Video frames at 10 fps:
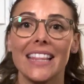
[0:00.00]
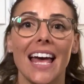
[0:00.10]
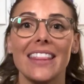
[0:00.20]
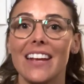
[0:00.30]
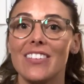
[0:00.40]

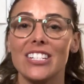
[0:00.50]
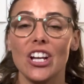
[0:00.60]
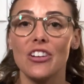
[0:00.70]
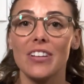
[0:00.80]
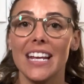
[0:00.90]
that there is
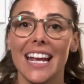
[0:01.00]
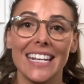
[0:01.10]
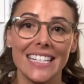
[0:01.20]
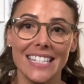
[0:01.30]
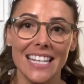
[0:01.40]
generally an
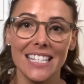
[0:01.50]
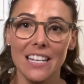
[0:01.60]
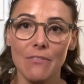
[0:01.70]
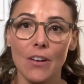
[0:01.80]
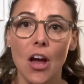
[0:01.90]

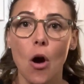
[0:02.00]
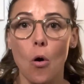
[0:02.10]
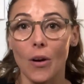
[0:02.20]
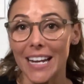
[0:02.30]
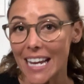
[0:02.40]
excessive
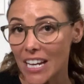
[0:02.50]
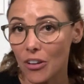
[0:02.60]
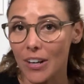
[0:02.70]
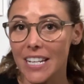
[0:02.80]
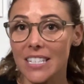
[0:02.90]
or an
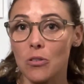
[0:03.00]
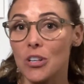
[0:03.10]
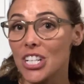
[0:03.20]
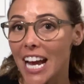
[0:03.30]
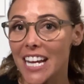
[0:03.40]
increase or
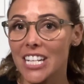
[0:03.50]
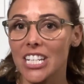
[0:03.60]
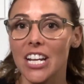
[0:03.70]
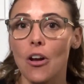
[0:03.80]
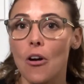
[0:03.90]
change
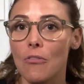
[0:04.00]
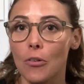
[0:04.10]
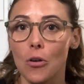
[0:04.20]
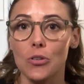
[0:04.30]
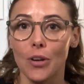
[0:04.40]
in
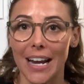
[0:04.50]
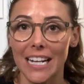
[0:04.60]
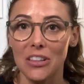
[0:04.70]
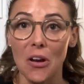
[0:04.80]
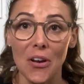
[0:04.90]
overall
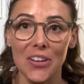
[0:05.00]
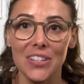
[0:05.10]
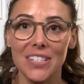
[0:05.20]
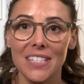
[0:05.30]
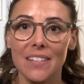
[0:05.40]
training
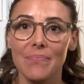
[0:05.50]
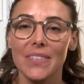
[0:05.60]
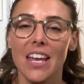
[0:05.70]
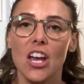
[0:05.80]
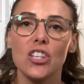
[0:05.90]
loads.
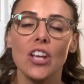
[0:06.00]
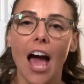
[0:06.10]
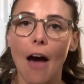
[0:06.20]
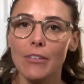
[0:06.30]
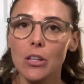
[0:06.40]
So
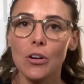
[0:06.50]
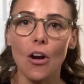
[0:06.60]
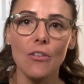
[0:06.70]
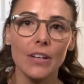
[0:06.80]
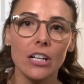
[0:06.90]
have a look
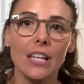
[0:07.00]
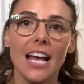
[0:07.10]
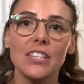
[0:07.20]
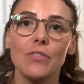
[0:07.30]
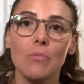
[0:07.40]
over your
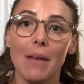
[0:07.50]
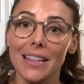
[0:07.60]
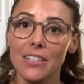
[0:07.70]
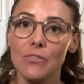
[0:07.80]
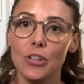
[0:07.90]
last few
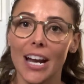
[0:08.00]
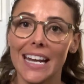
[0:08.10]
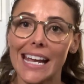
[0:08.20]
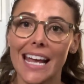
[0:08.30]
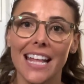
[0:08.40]
months of
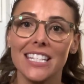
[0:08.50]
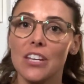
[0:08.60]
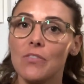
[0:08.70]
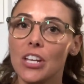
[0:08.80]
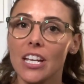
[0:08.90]
training and see
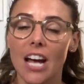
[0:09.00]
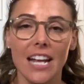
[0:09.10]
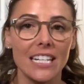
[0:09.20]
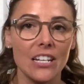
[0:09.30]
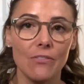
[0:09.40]
if you can
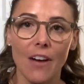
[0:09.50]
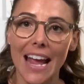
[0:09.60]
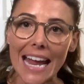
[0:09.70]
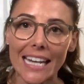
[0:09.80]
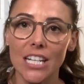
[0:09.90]
identify
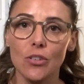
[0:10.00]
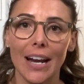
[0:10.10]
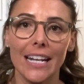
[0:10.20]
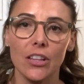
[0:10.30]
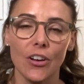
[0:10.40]
any
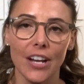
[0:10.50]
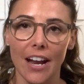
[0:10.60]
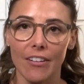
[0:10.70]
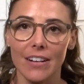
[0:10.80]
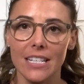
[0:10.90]
training load
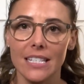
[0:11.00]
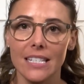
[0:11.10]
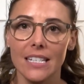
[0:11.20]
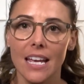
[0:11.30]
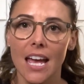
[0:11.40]

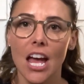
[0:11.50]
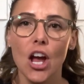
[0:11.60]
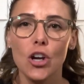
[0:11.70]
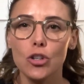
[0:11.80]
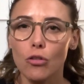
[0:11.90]
errors.
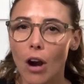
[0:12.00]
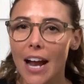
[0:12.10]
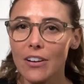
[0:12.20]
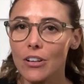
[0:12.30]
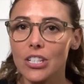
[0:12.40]
Try
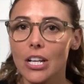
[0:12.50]
not to